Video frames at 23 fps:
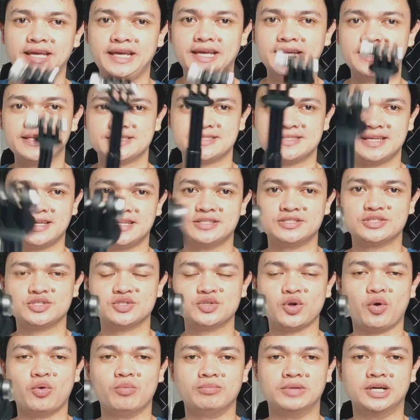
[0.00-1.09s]
extend
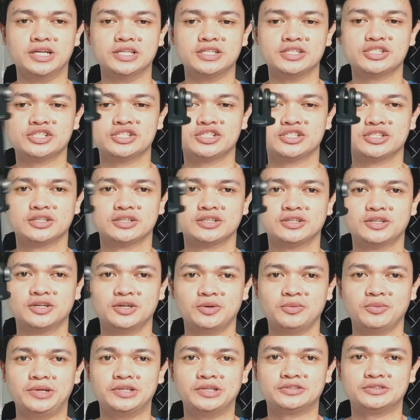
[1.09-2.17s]
so much
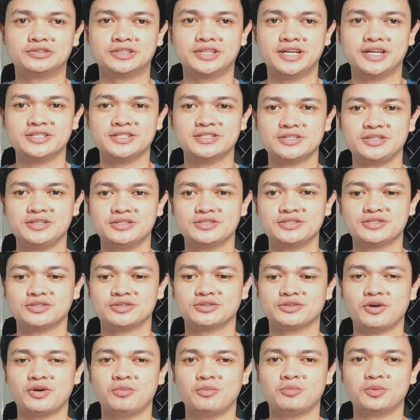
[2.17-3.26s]
when you're trying to use your
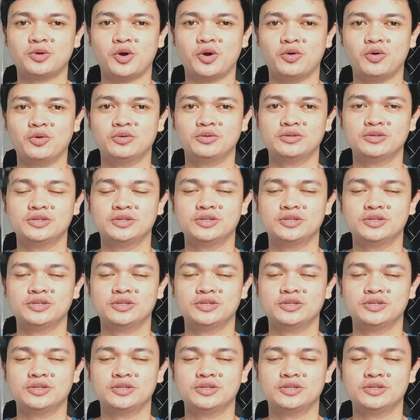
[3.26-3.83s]
GoPro.